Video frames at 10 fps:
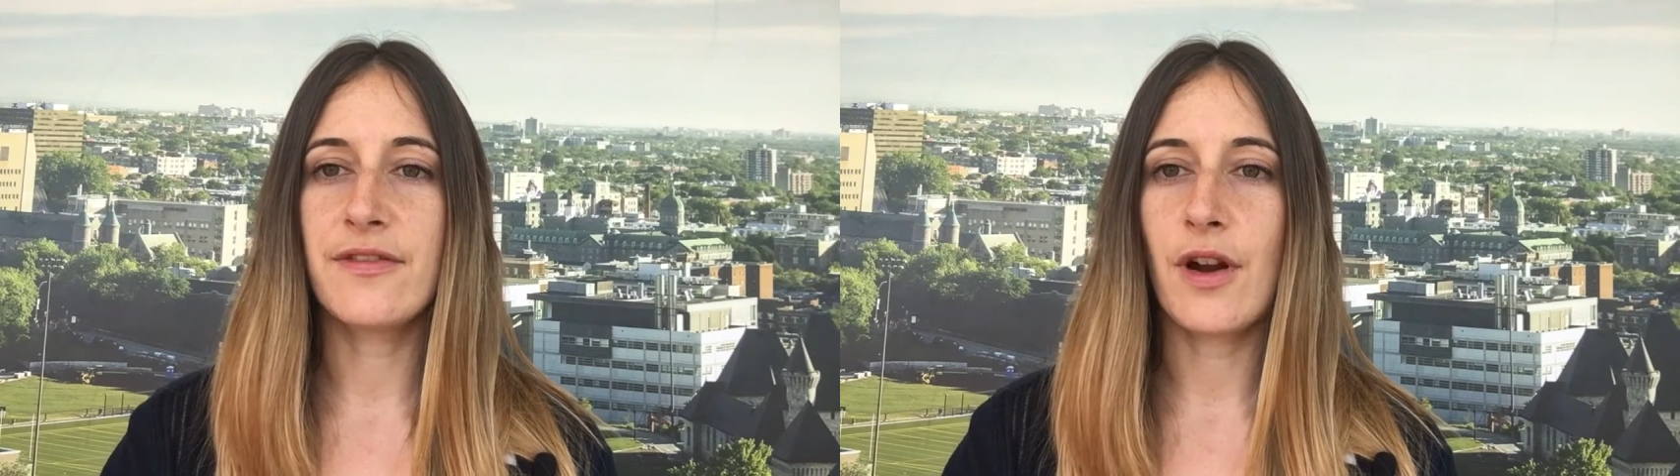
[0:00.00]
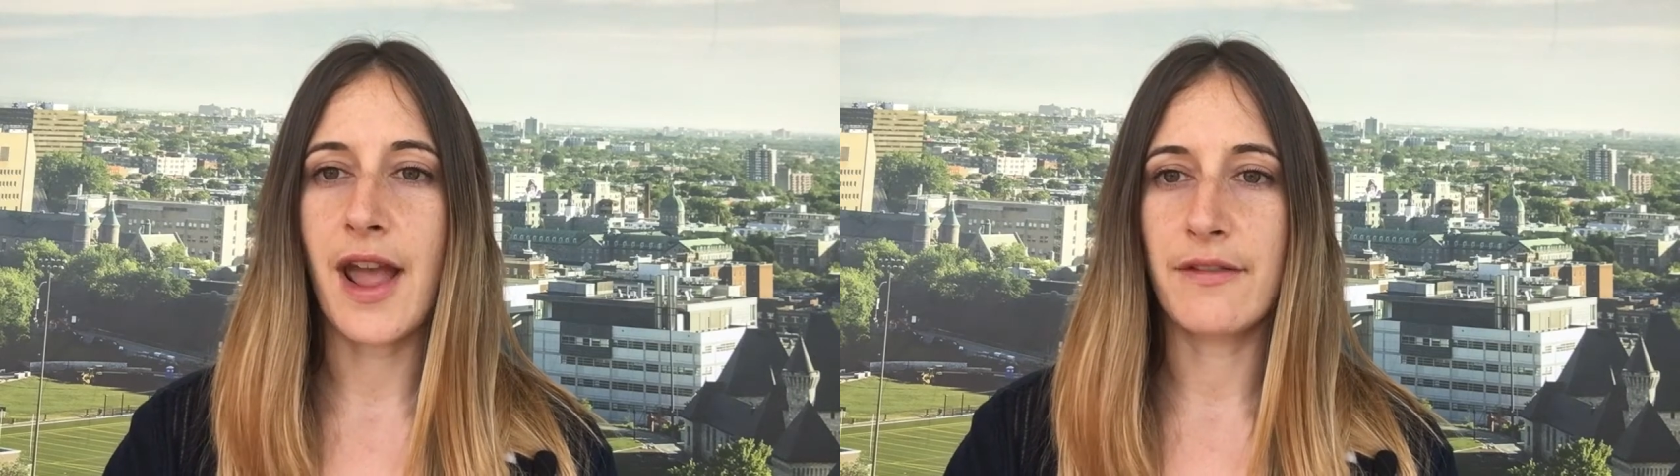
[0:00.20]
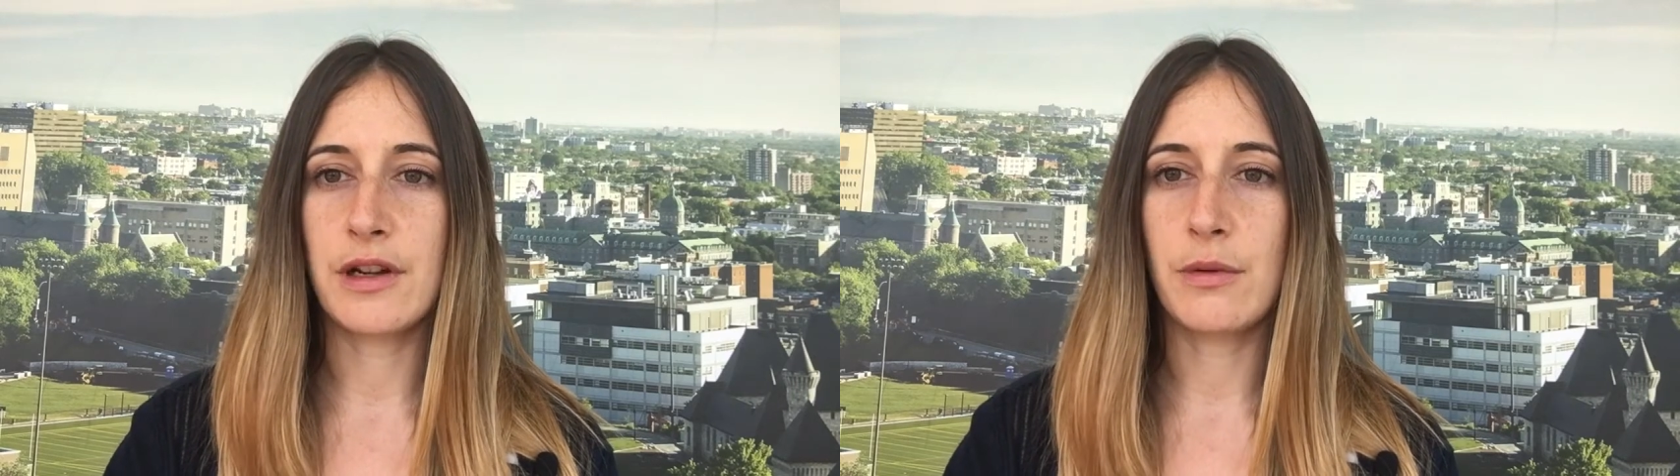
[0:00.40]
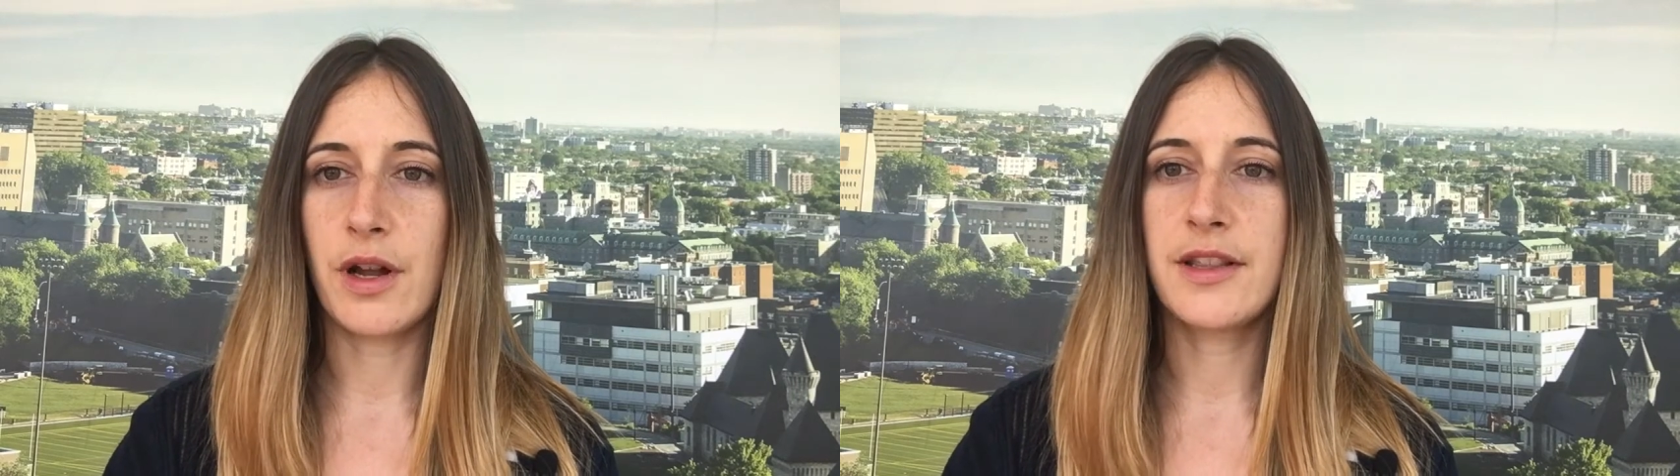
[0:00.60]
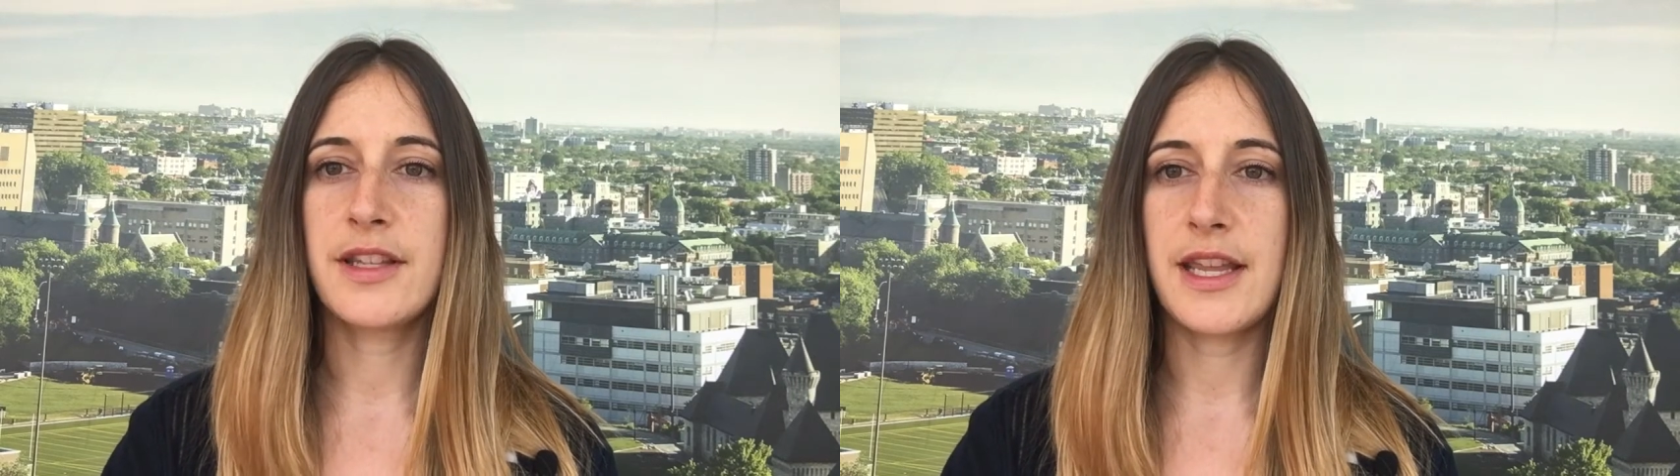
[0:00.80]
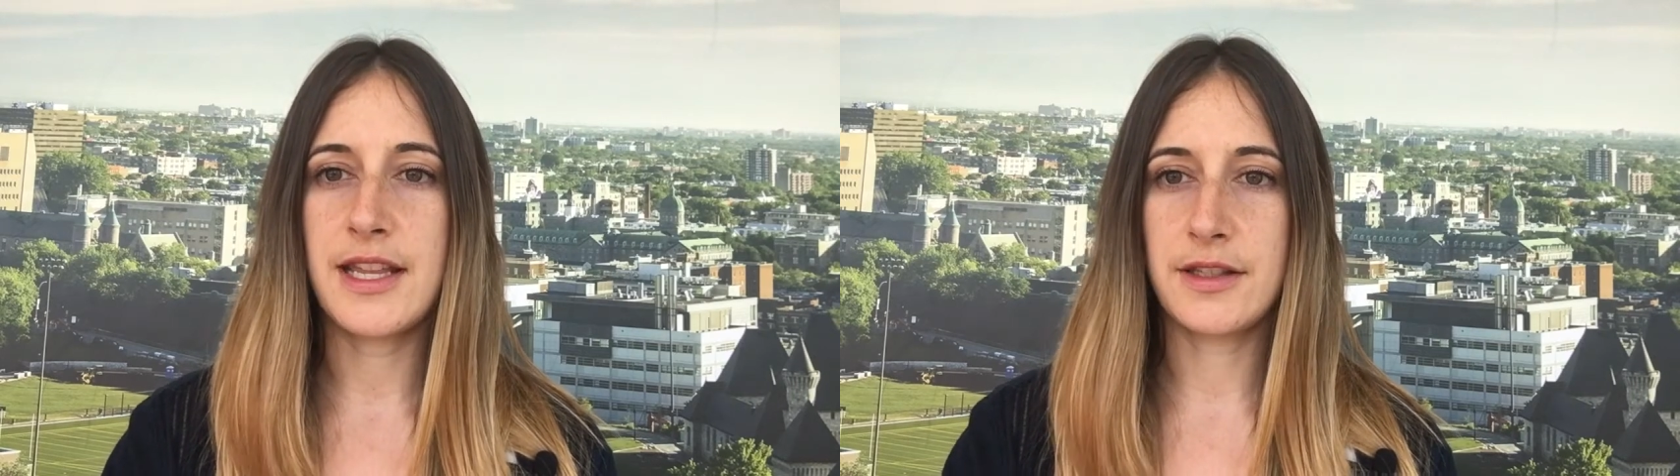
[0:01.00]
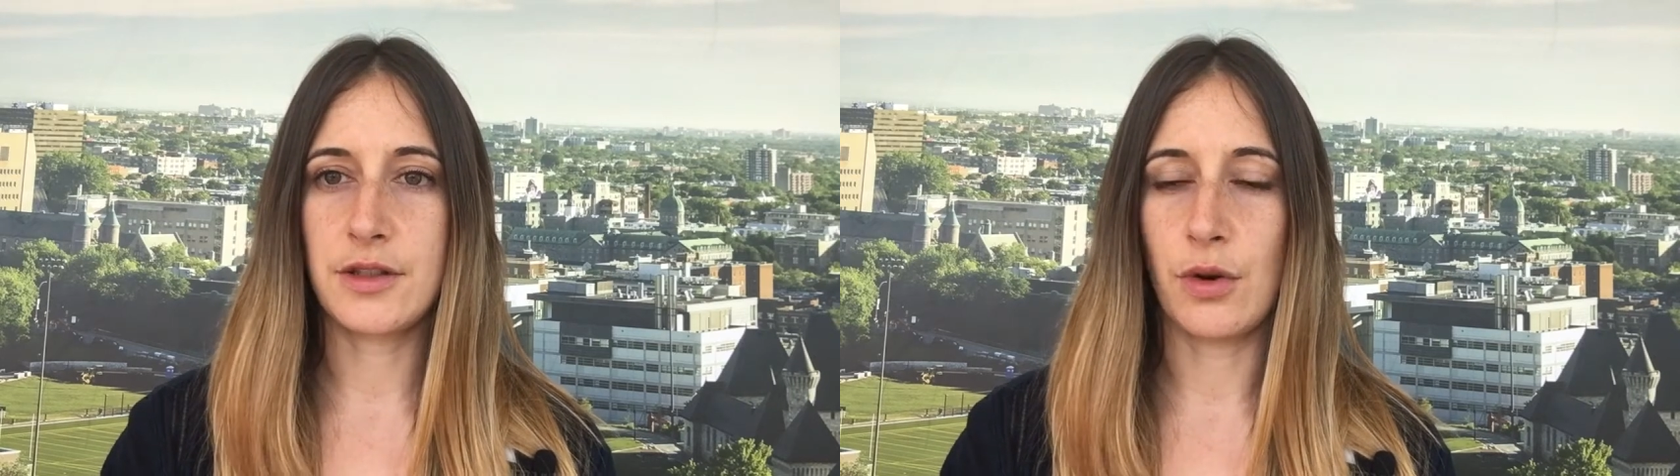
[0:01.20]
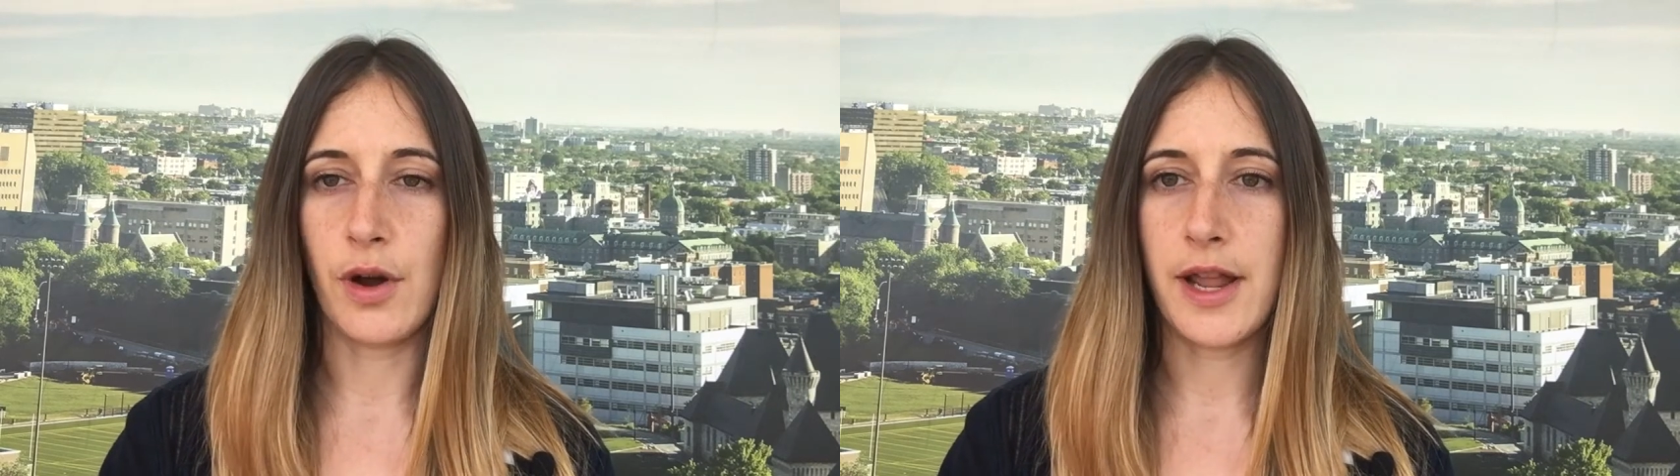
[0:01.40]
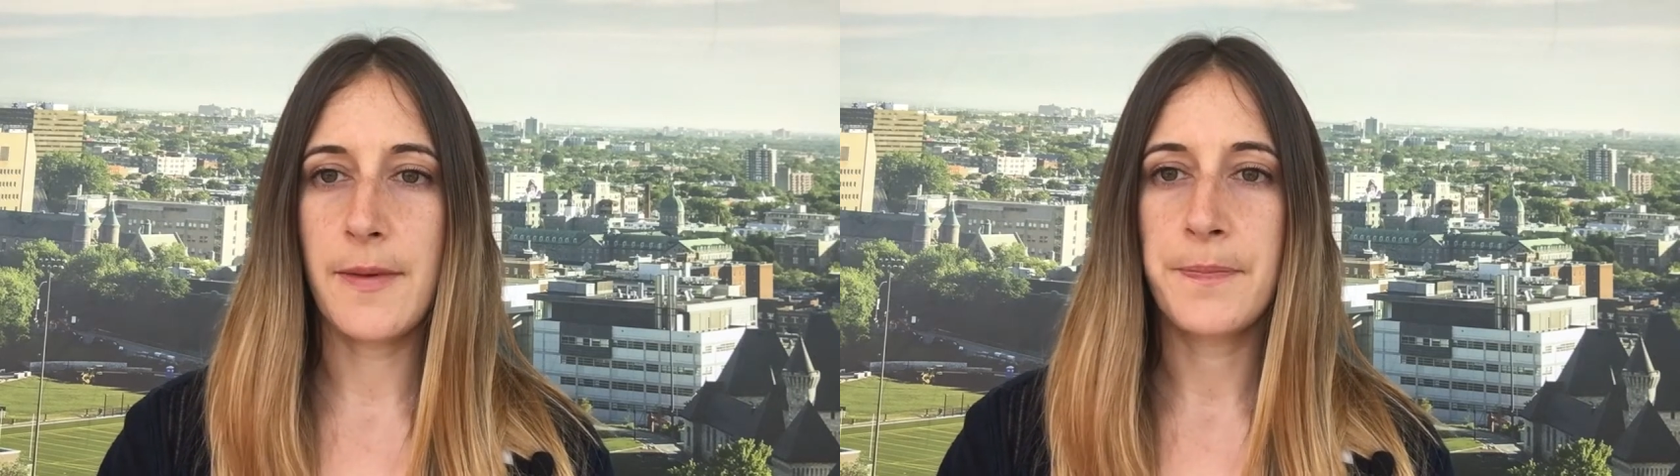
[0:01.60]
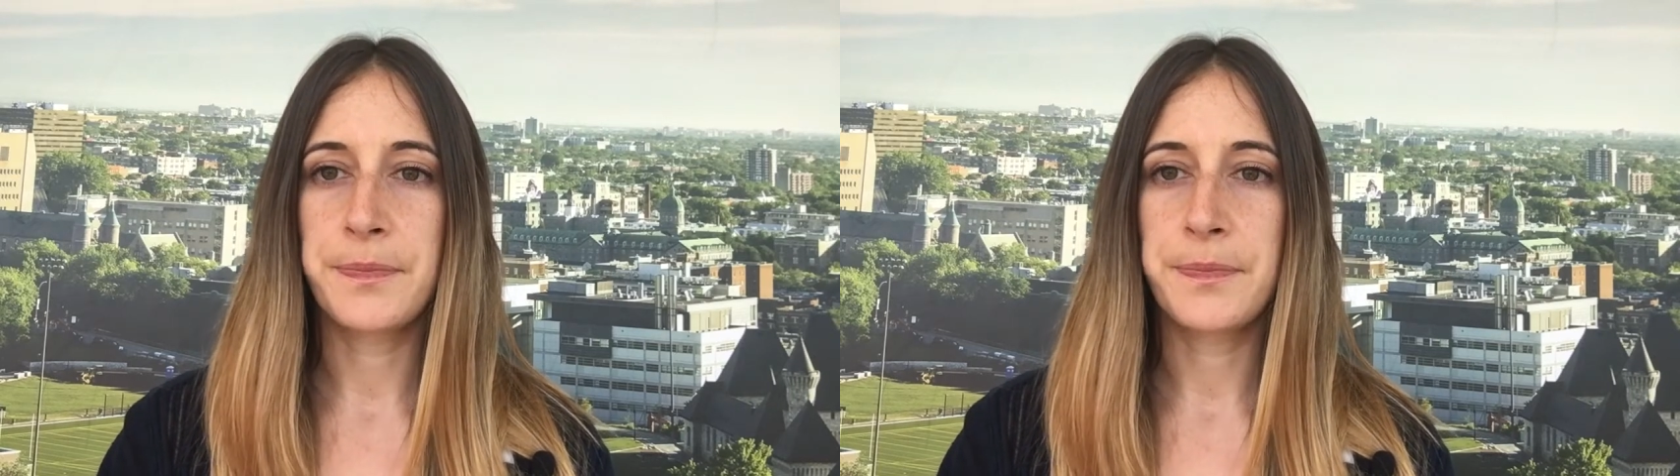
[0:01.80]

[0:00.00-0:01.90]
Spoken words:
for everyone to eat soy.